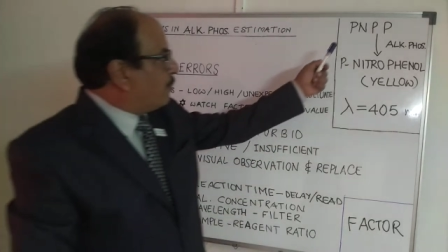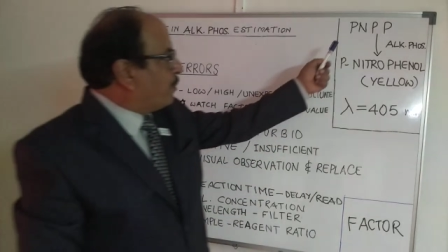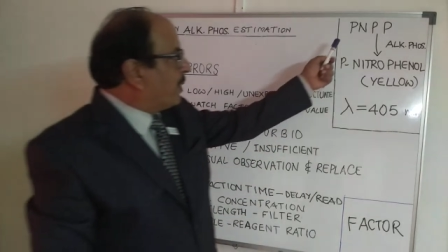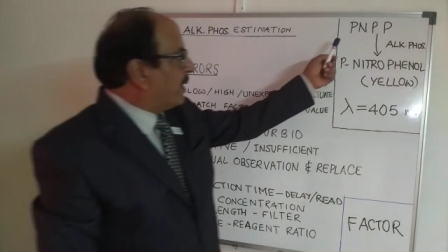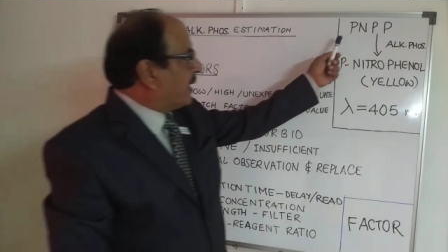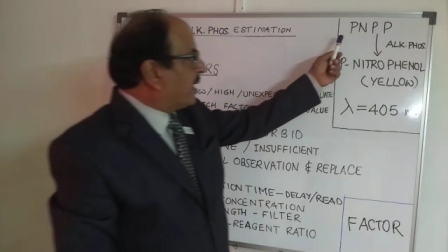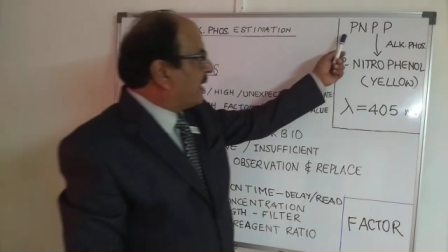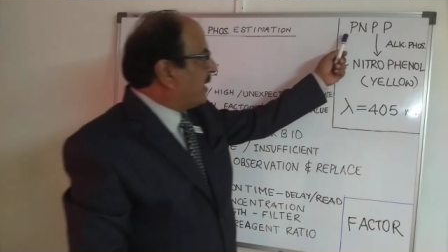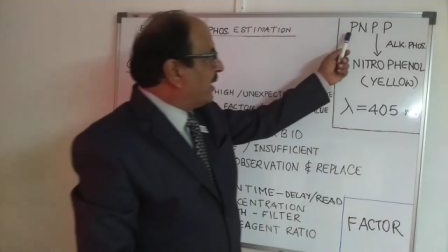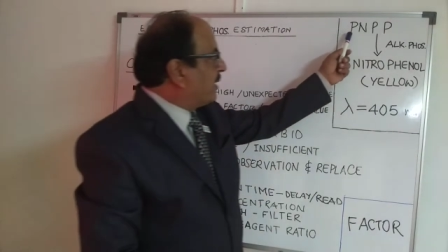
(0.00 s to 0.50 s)

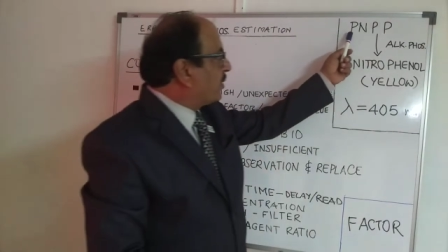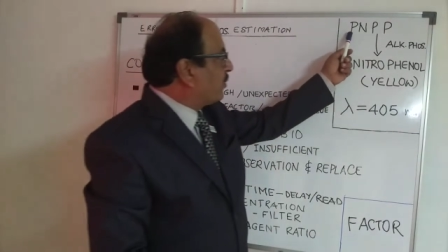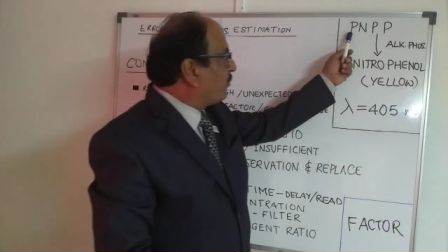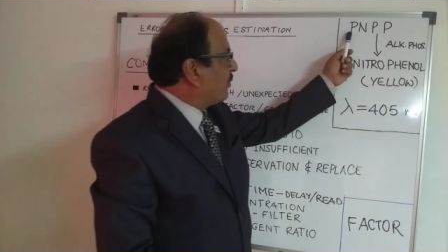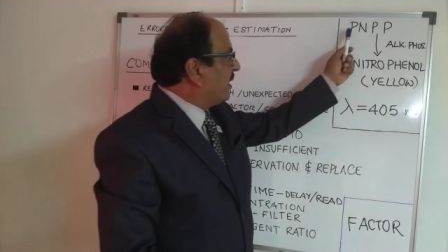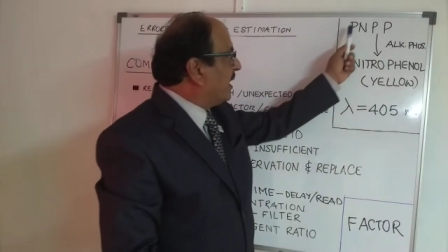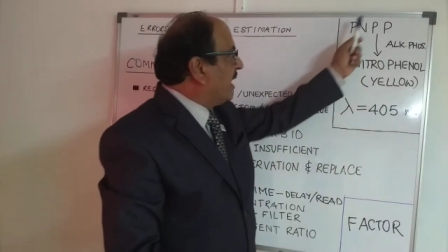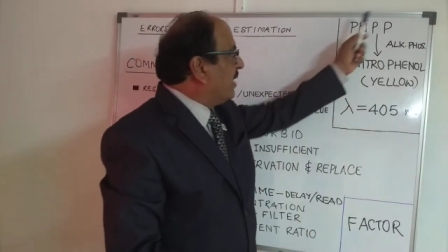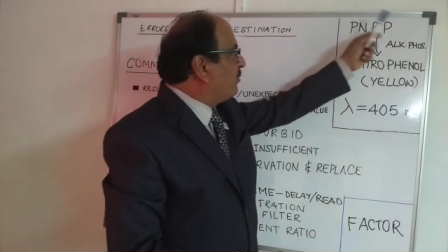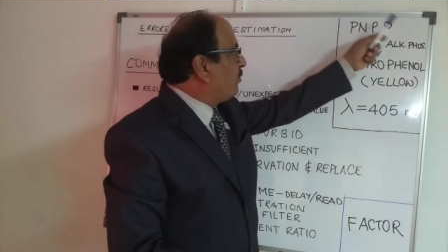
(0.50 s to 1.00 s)

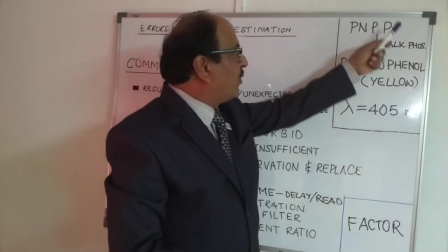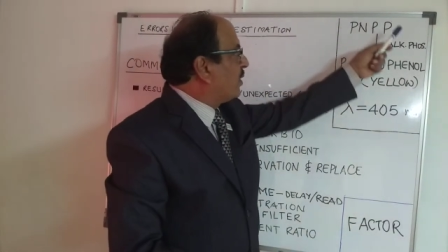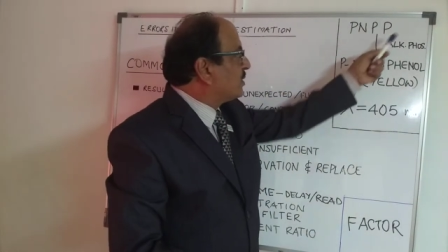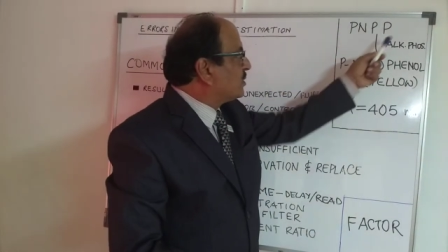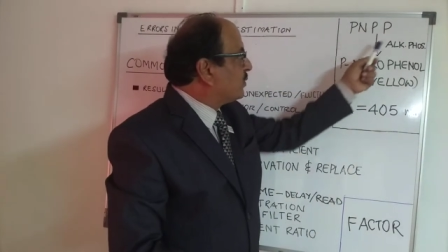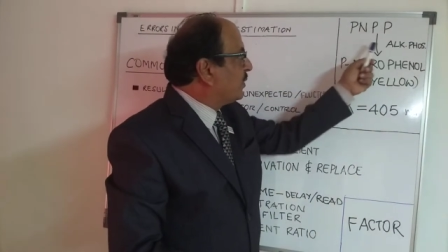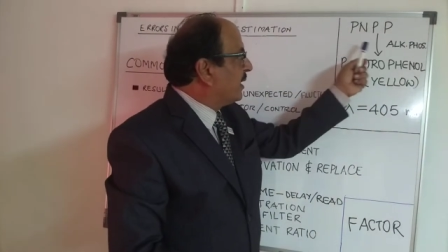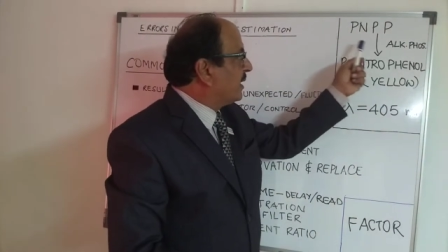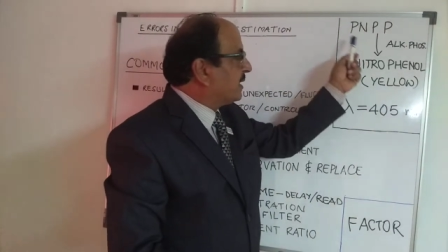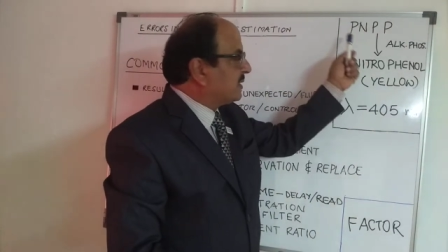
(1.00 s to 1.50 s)
Paranitrophenyl
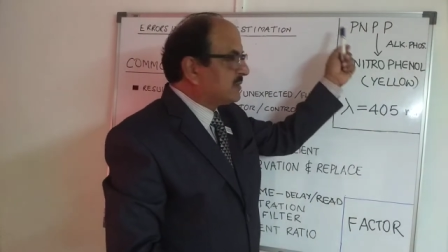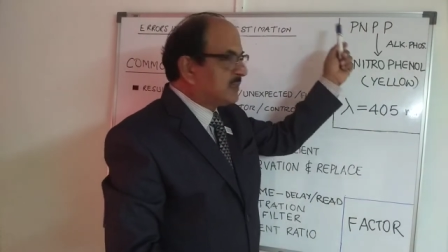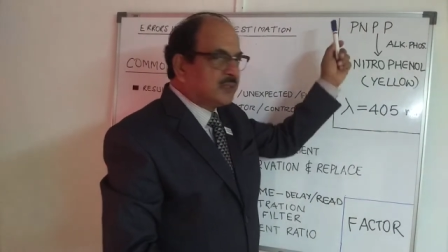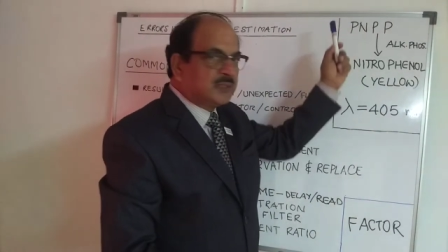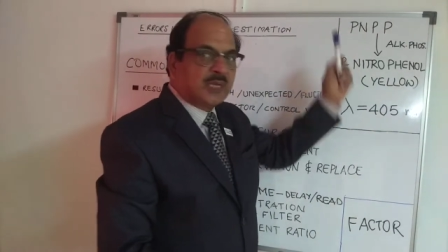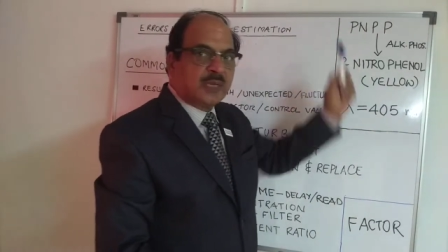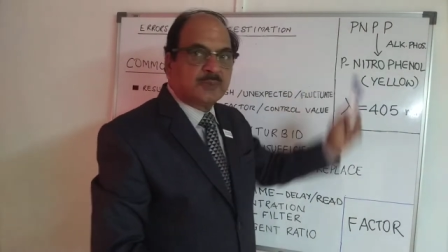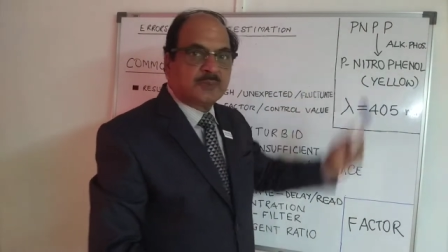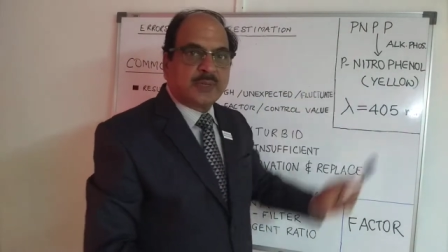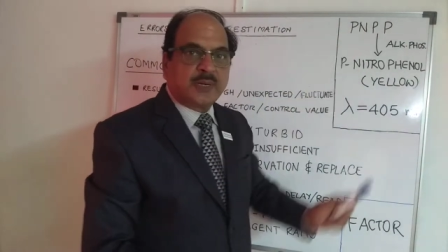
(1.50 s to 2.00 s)
phosphate is the
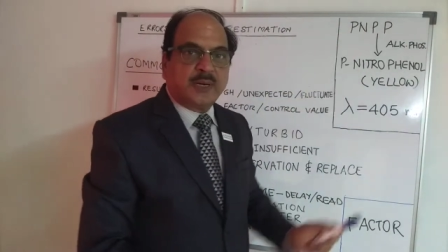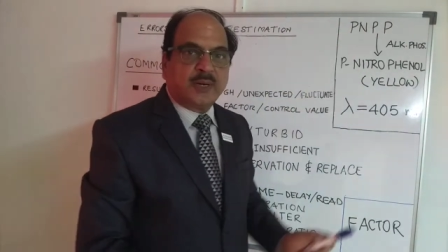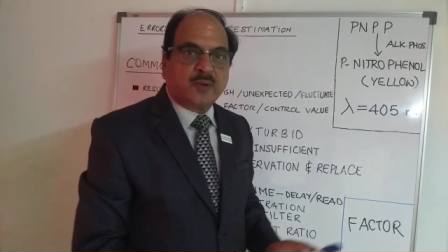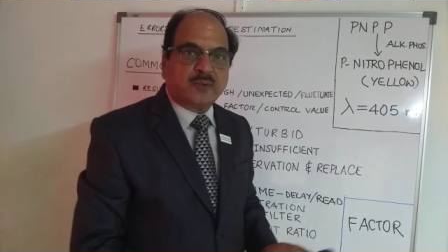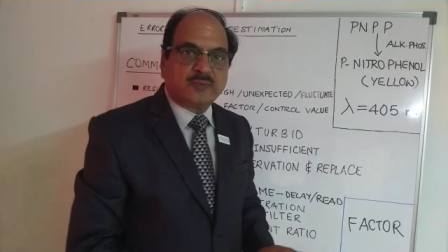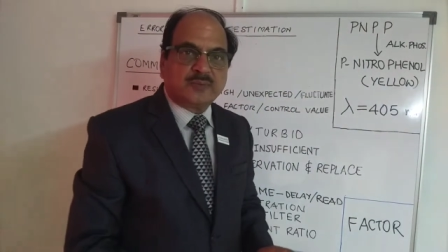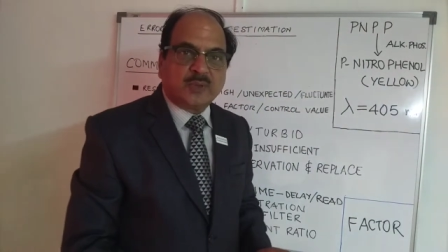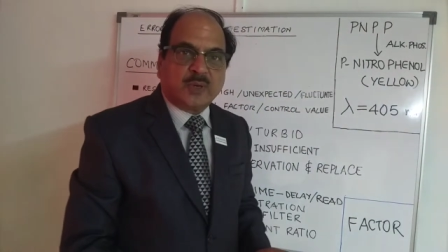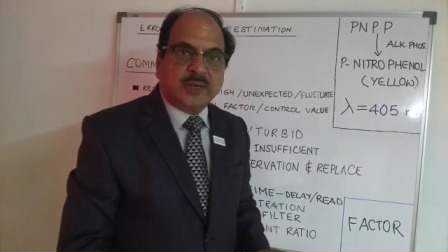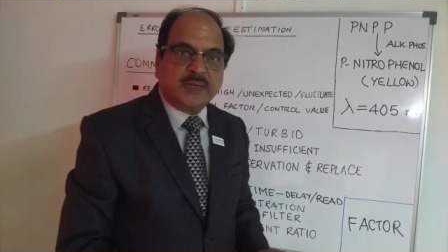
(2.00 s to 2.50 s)
substrate
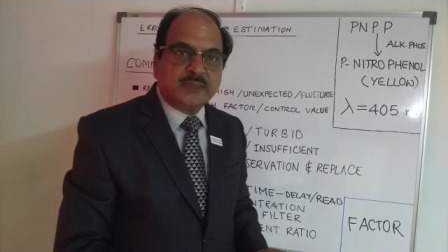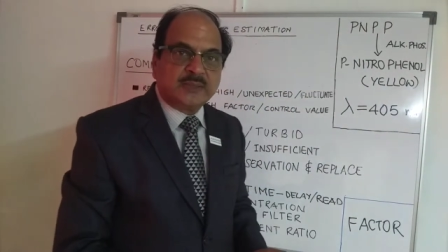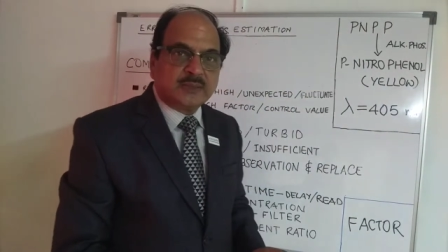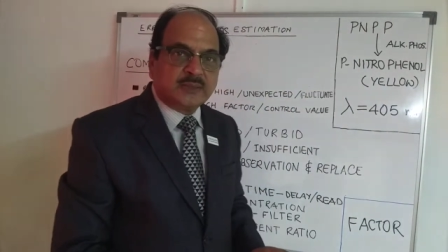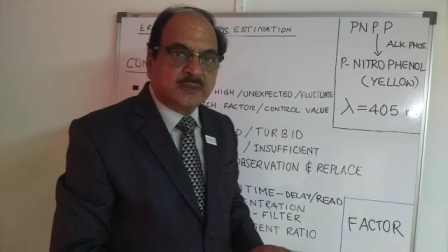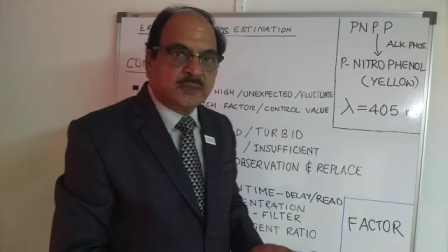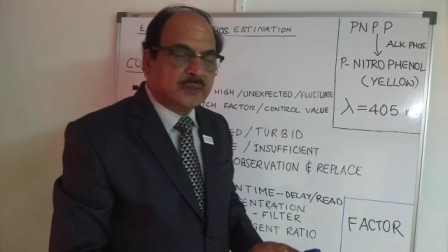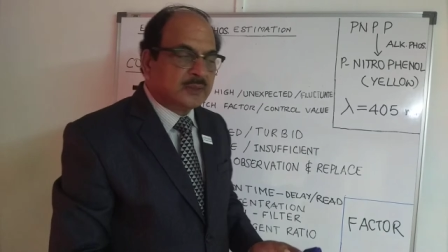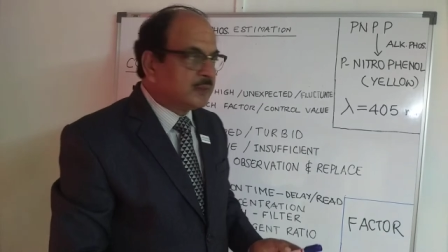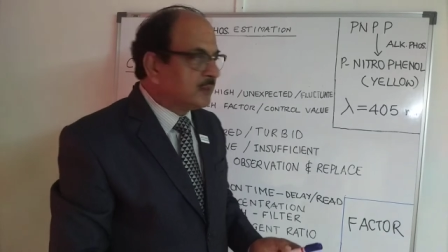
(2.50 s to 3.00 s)
of choice,